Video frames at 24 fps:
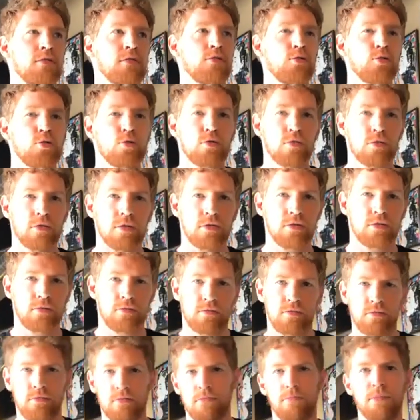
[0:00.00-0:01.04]
dual
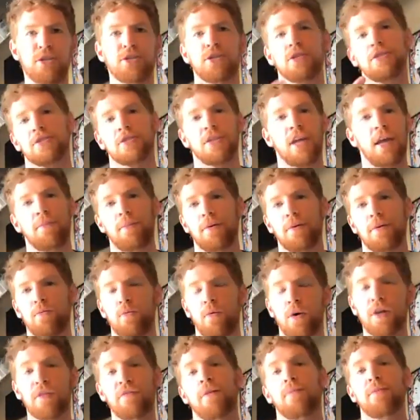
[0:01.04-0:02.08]
mission statement. One
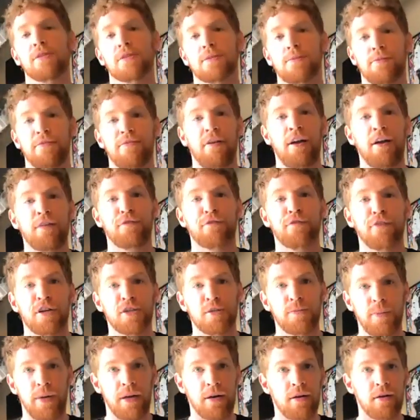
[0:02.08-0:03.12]
of them is to provide
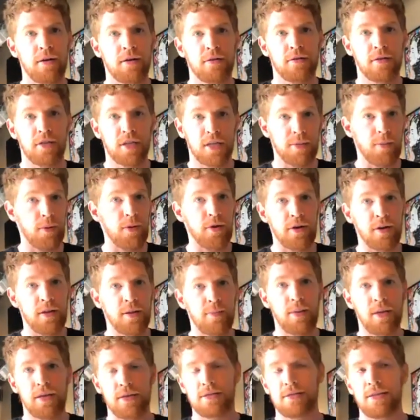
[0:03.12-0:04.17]
fresh beer to the community,
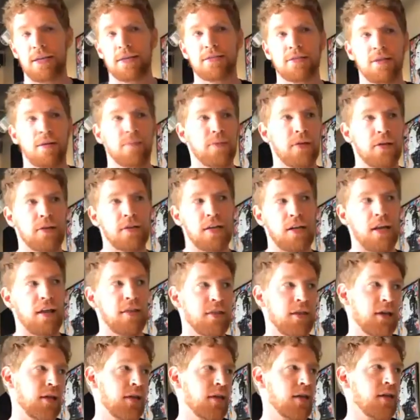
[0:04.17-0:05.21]
because that's something that I
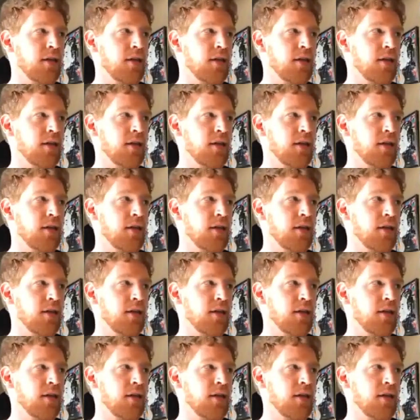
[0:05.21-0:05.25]
think